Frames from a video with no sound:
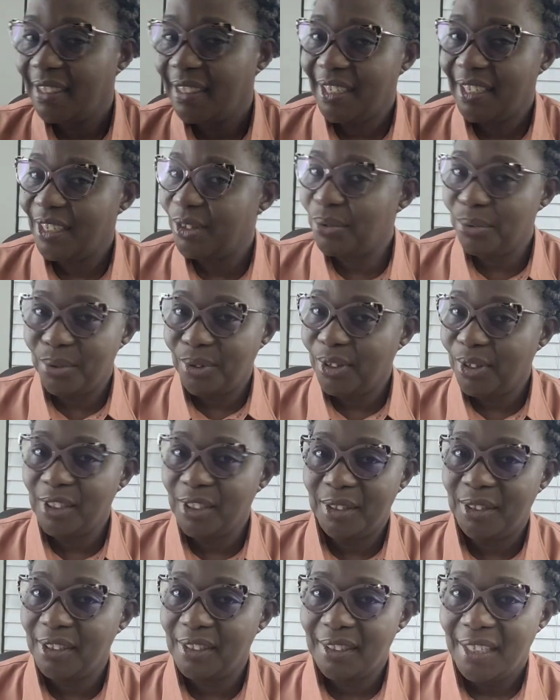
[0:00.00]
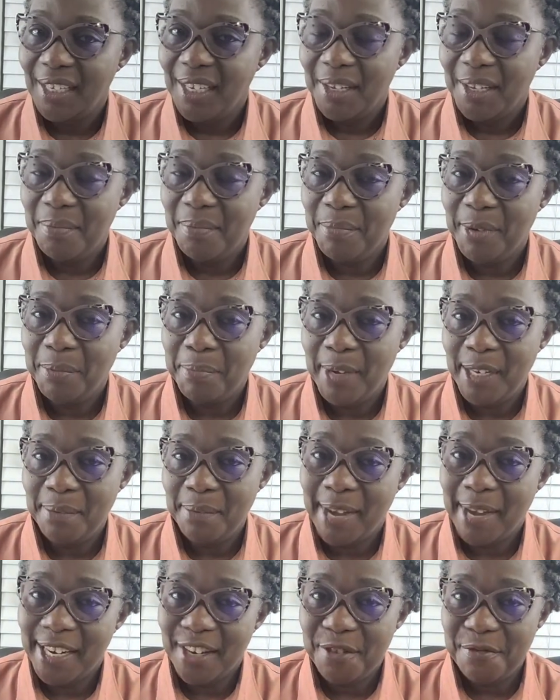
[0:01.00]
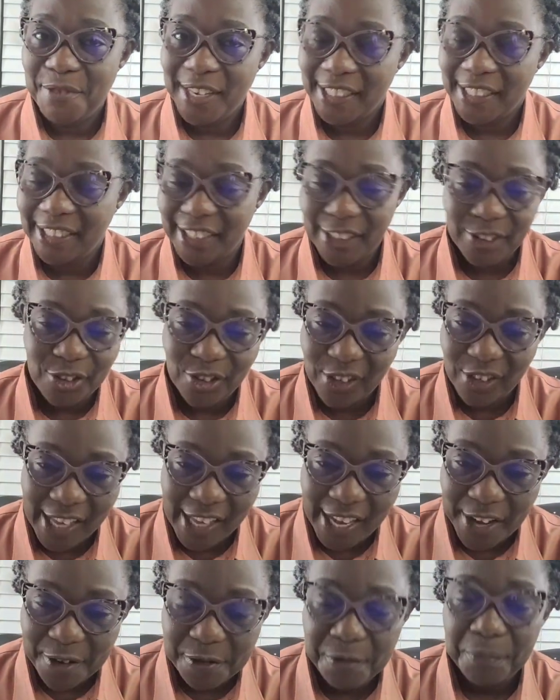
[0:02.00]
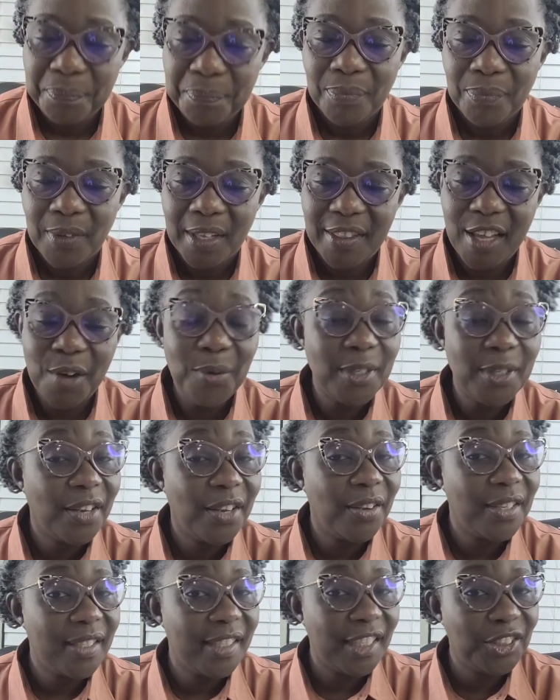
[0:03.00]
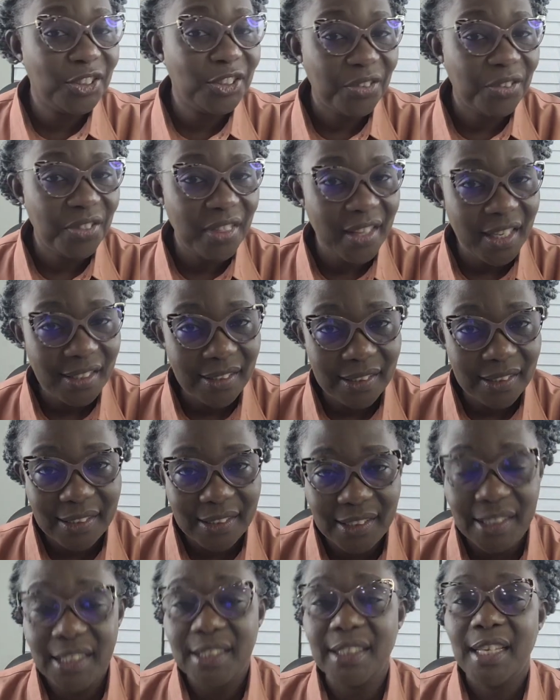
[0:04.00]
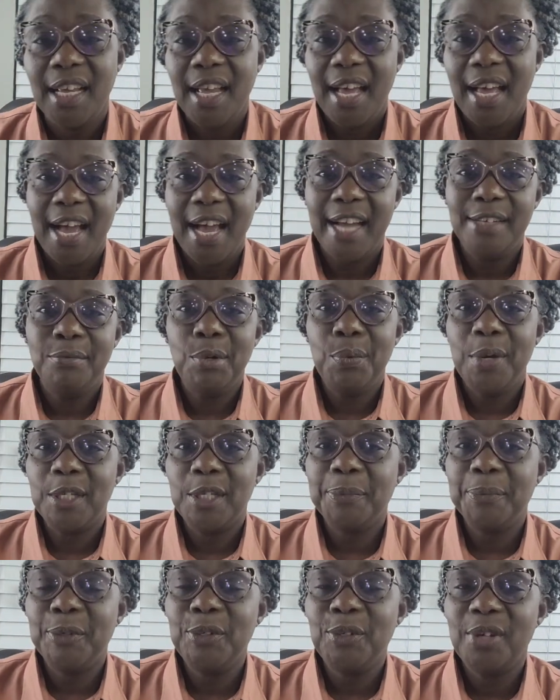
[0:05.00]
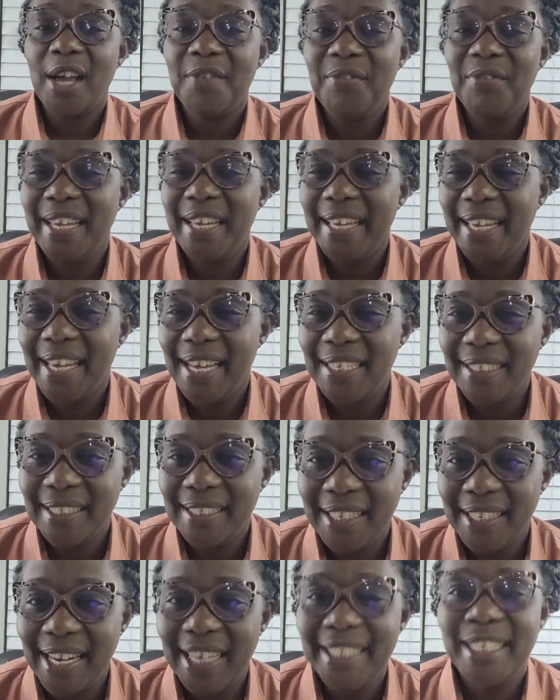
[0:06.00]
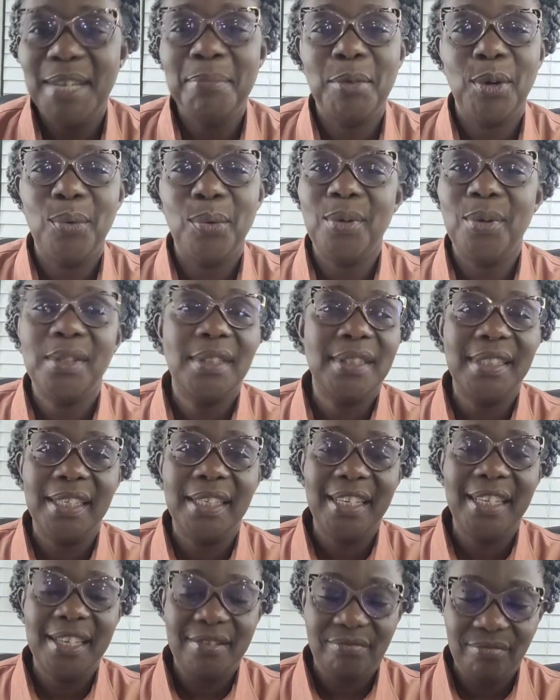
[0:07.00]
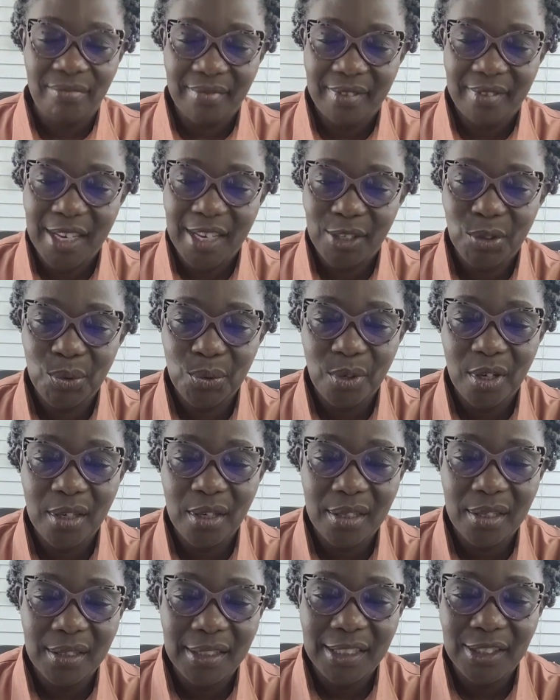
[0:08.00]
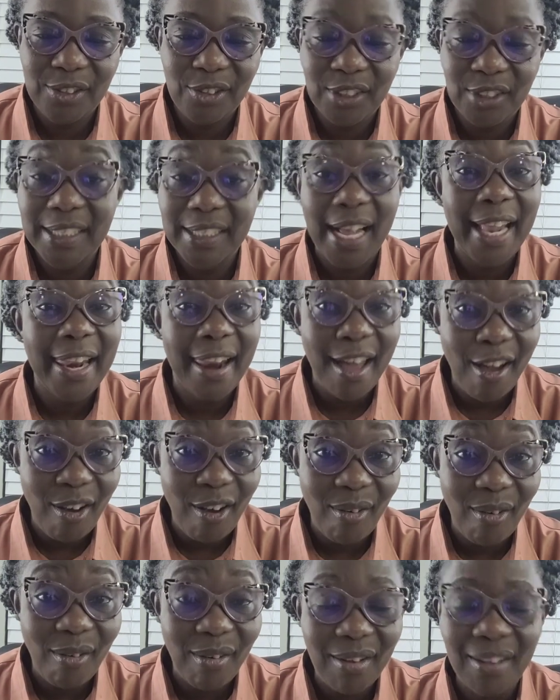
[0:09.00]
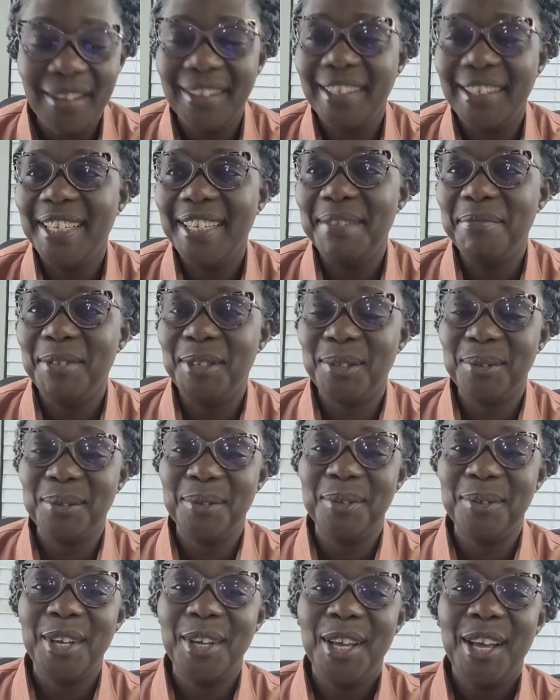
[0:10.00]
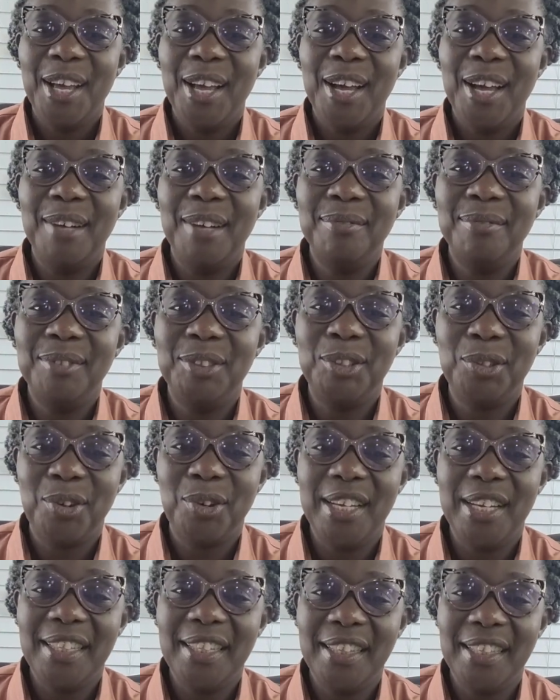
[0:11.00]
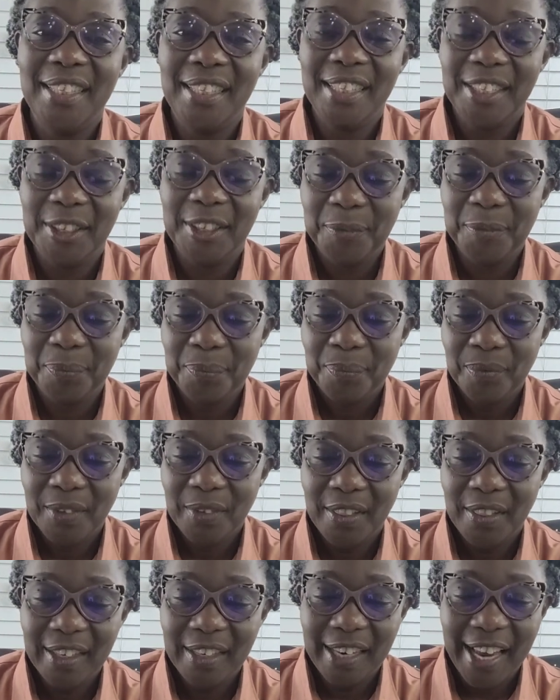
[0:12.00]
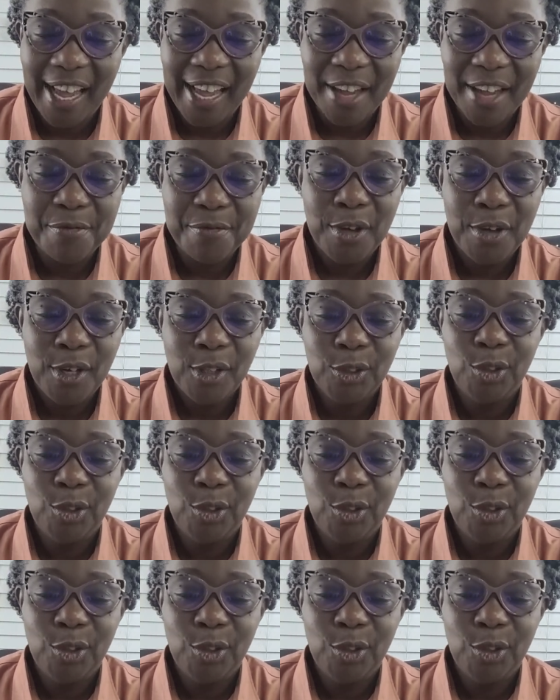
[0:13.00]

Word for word: it will not be made manifest in your life. That was our session 36. And we were supposed to have a guest that day, but once again, network did not allow him to um, join the, the live.